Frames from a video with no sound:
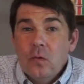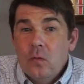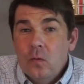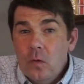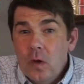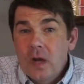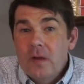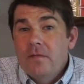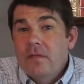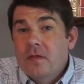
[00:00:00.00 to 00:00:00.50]

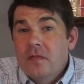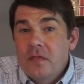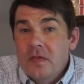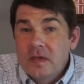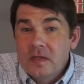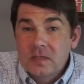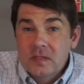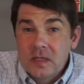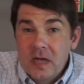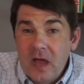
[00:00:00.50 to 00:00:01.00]
One of the
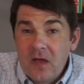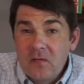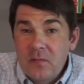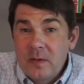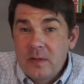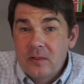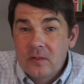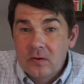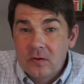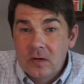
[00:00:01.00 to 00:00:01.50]
things that I've
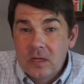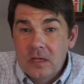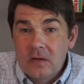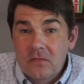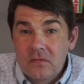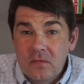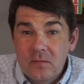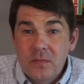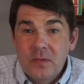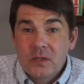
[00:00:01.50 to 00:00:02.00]
been learning
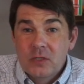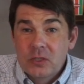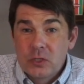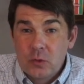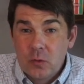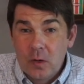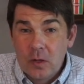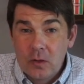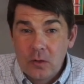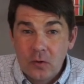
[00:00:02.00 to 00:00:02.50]
from this
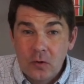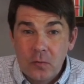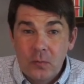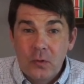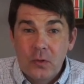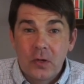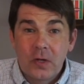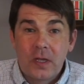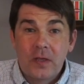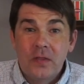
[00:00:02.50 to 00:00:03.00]
short little
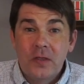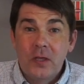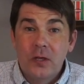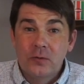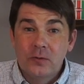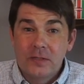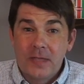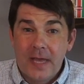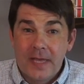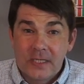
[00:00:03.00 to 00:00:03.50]
book in the
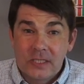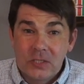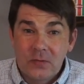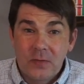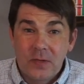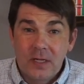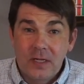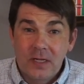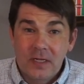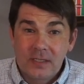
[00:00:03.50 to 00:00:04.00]
Old
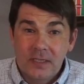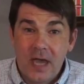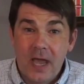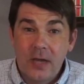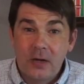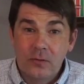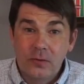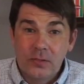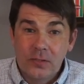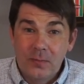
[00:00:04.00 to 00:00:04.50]
Testament
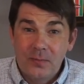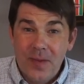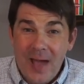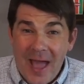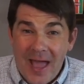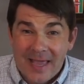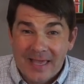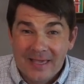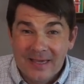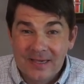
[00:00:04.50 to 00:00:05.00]
entitled
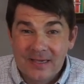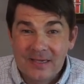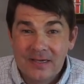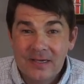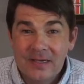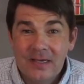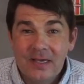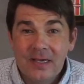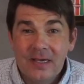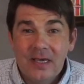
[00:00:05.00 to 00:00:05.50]
Habakkuk
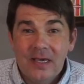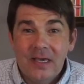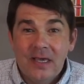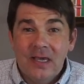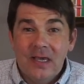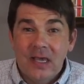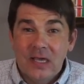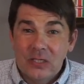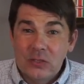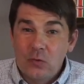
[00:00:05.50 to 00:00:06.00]

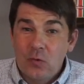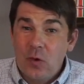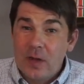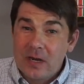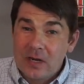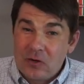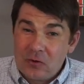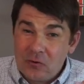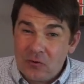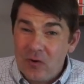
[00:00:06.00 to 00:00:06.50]
is
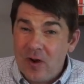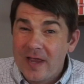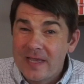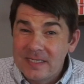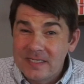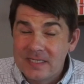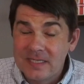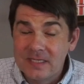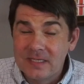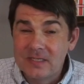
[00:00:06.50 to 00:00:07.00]
what a
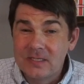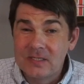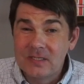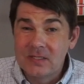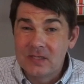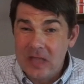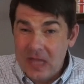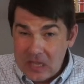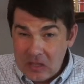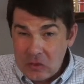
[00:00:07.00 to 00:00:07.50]

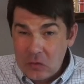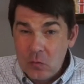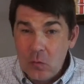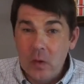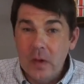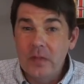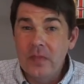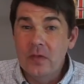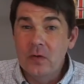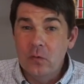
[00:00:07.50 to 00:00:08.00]
crisis like the
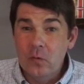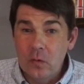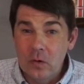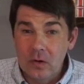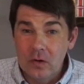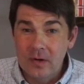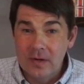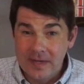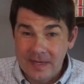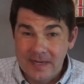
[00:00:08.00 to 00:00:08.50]
one that
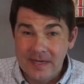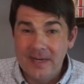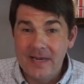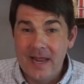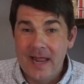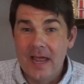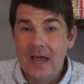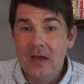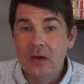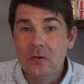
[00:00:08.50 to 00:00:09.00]
we're in
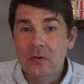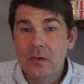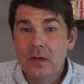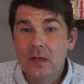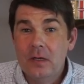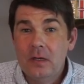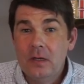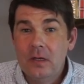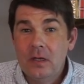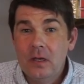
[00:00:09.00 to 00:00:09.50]
now,
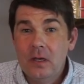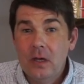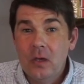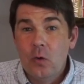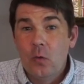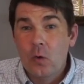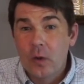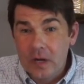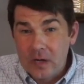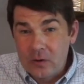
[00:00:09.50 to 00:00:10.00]

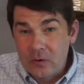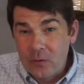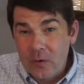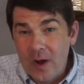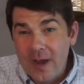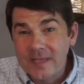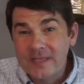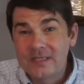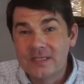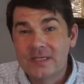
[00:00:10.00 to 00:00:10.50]
what a
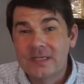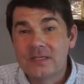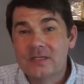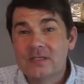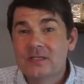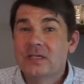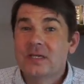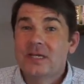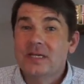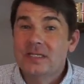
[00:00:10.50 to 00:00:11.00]

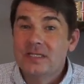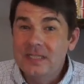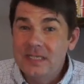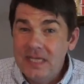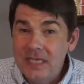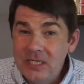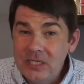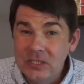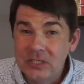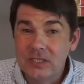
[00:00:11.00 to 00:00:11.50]
crisis
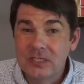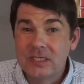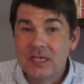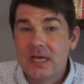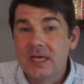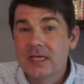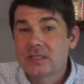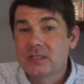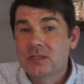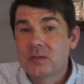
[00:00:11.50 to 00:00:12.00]
teaches
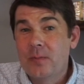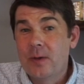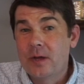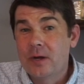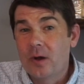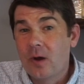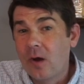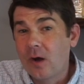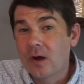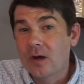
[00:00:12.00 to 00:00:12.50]
us
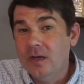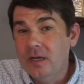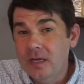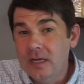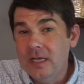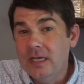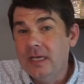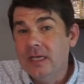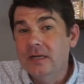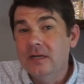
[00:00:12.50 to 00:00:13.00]
about our
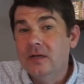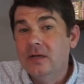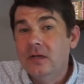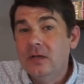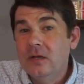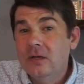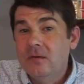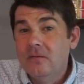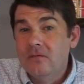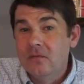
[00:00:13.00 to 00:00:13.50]
need
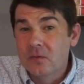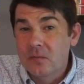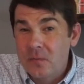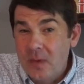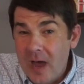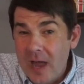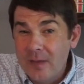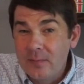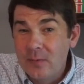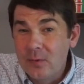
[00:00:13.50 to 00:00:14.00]
for
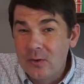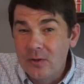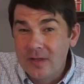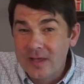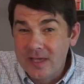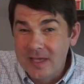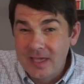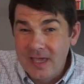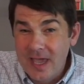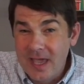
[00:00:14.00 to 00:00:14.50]
Bible
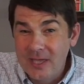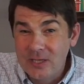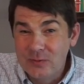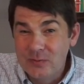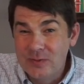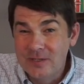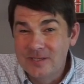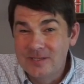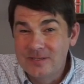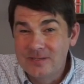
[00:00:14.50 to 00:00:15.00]

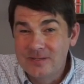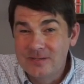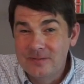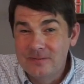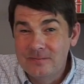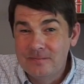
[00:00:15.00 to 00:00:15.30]
engagement.